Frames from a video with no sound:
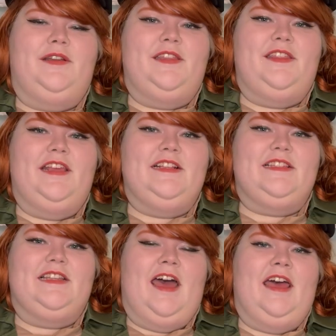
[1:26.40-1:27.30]
one of the things
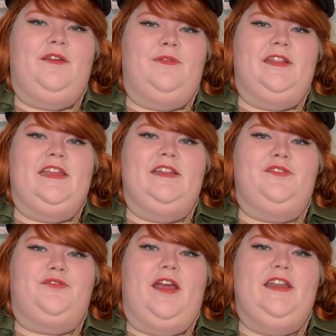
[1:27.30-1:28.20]
that I really
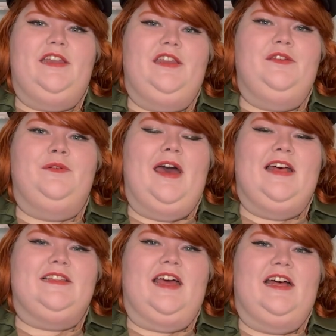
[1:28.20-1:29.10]
try to do
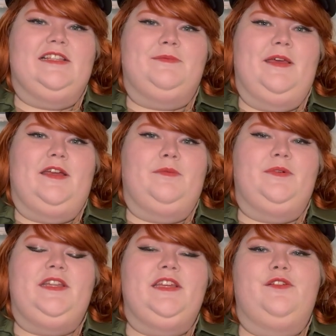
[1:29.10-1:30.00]
as a cosplayer,
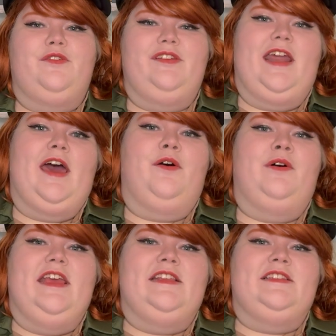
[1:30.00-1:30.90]
particularly
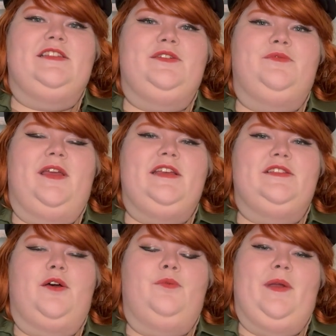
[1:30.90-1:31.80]
now, is to
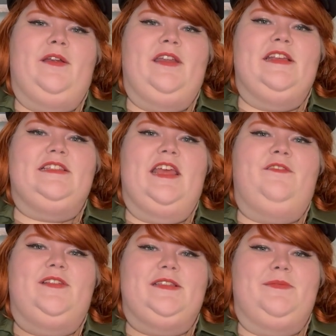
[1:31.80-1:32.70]
raise awareness
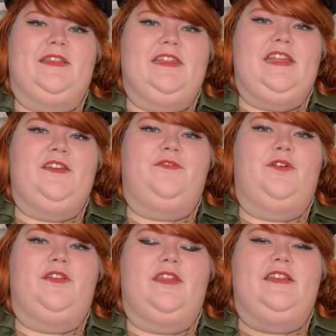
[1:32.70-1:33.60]
and visibility
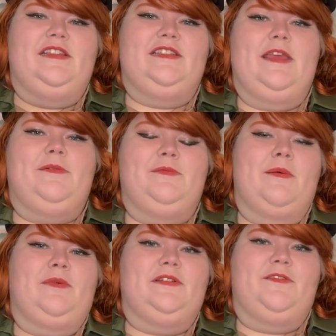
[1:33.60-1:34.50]
for the disabled
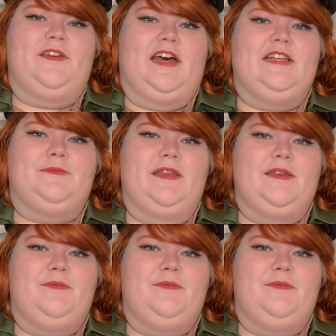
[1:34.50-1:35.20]
members of the cosplay